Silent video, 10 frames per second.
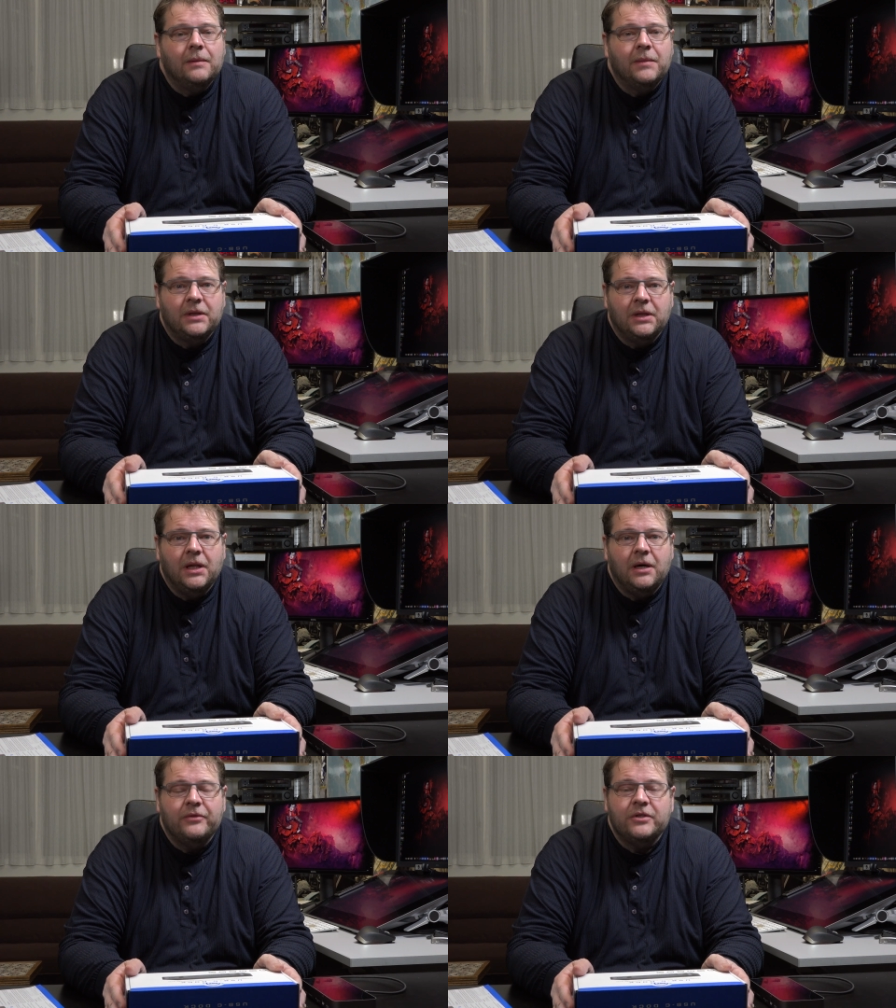But the
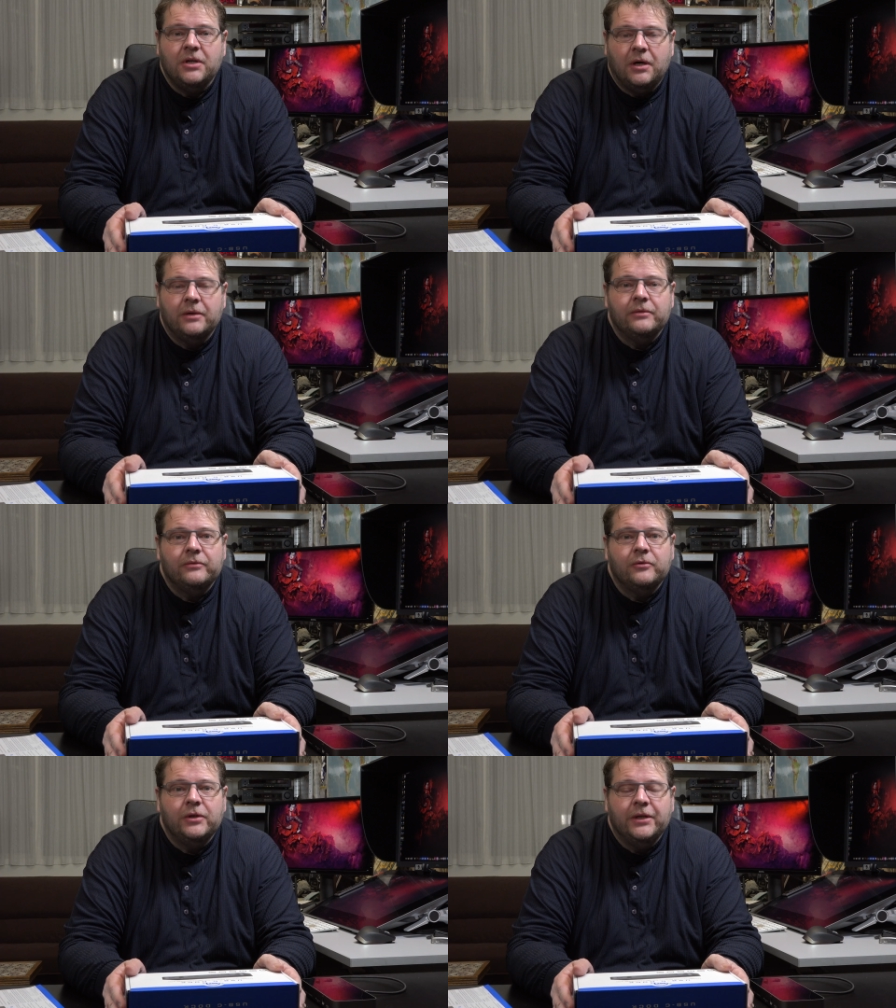love is gone
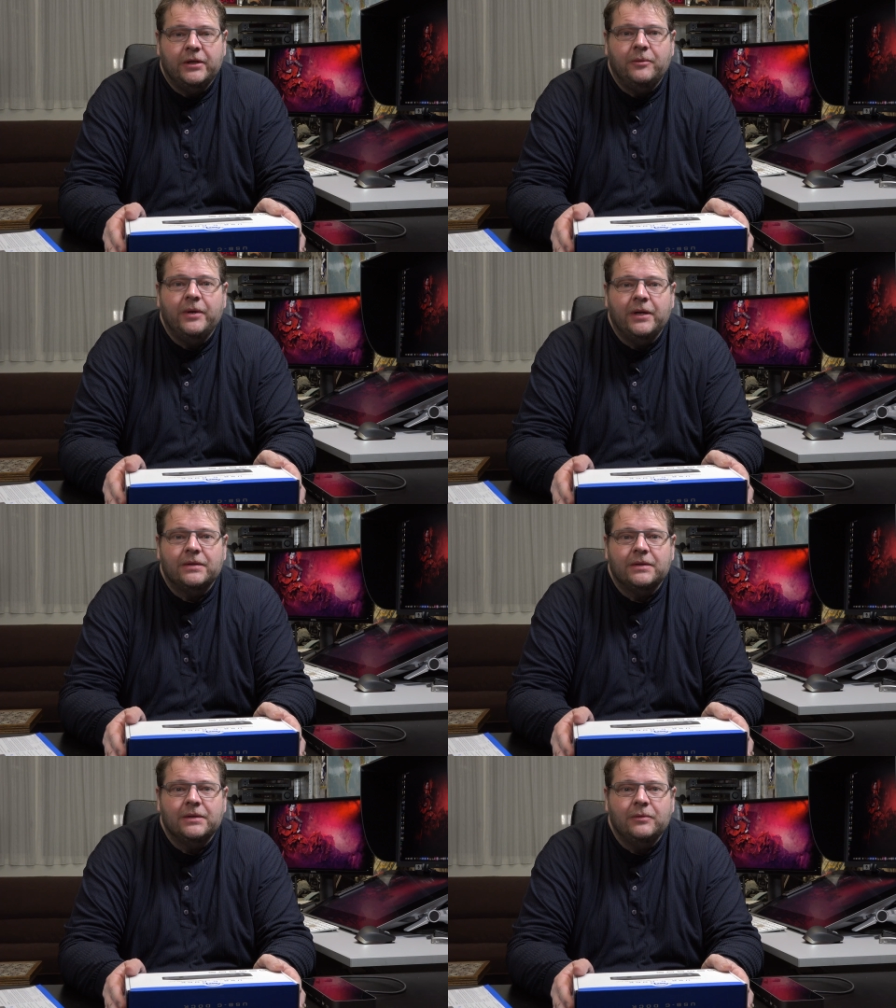for a little
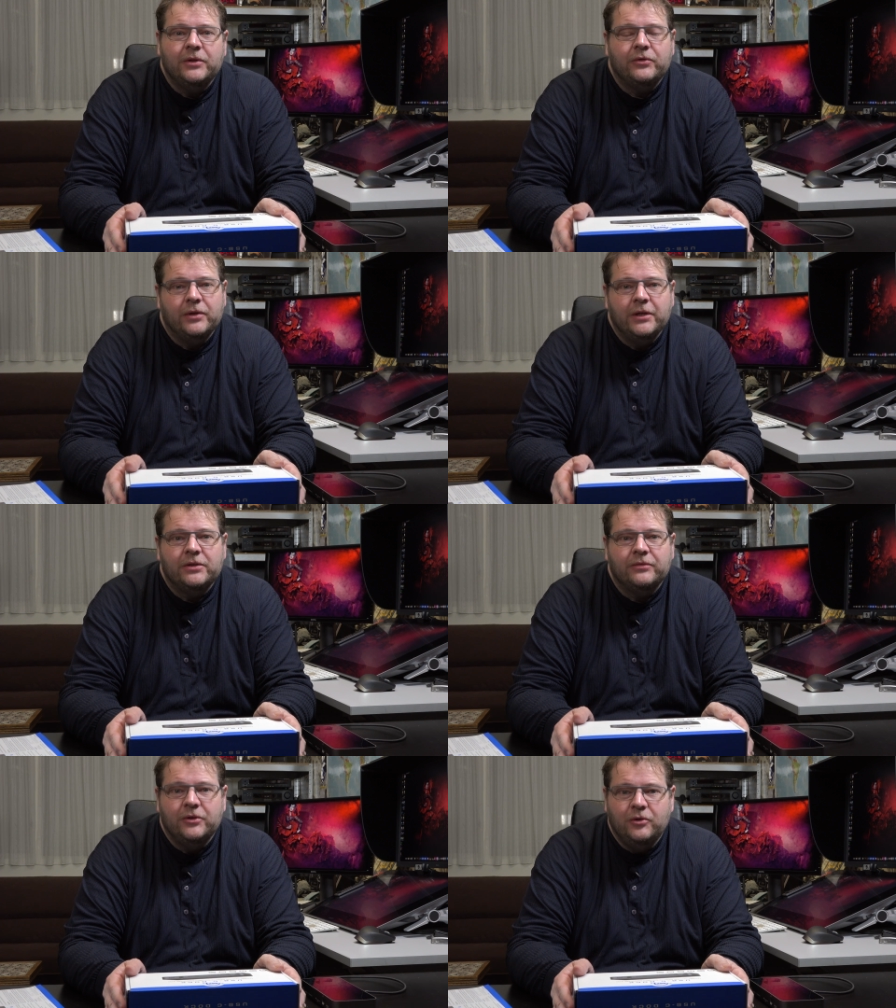bit with the
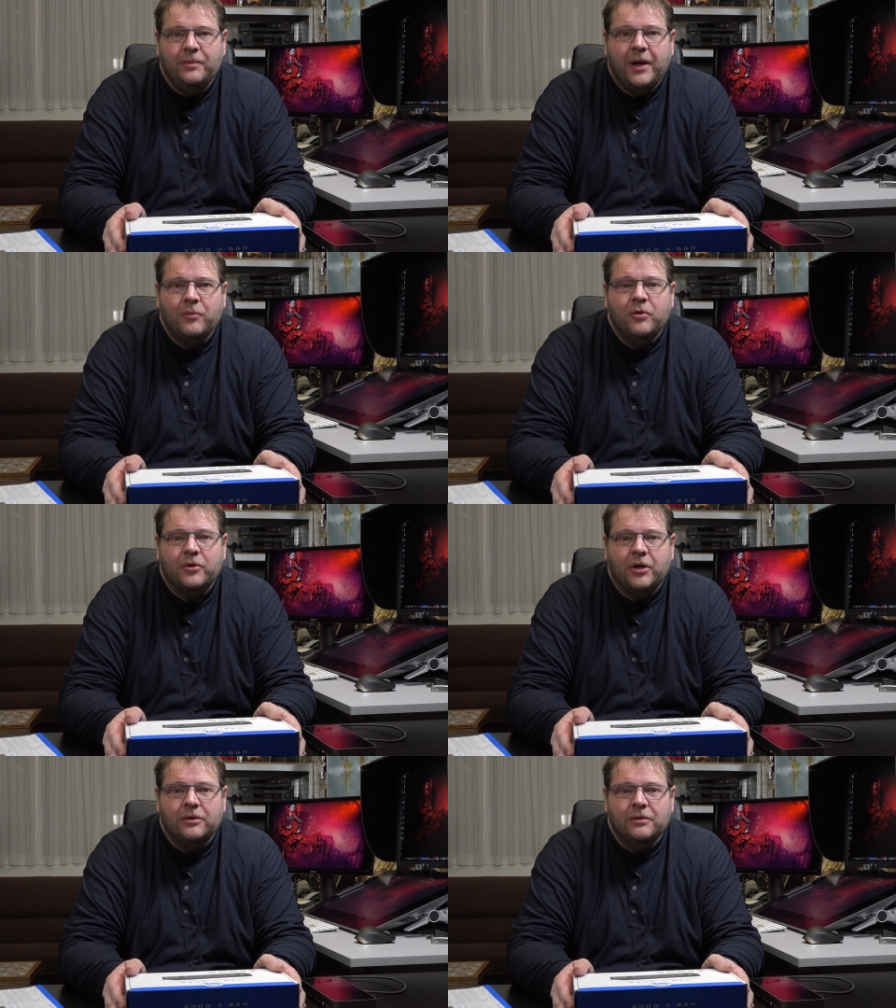release of the new MacBook
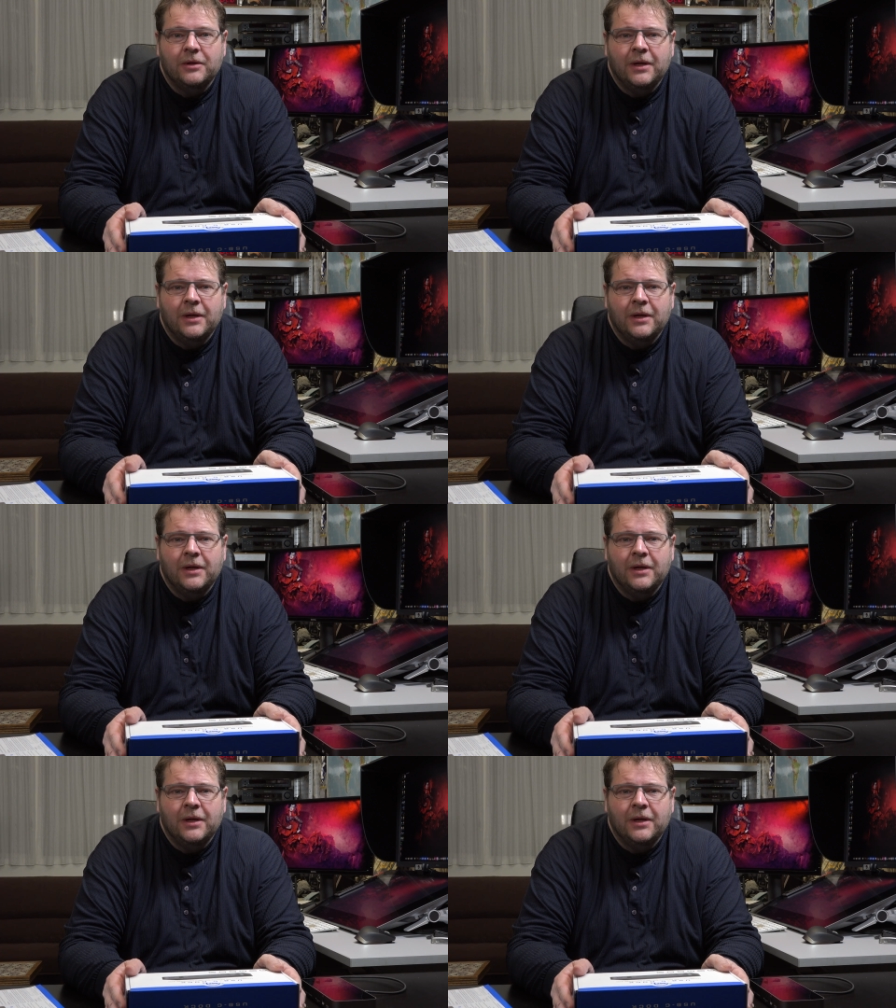Pro.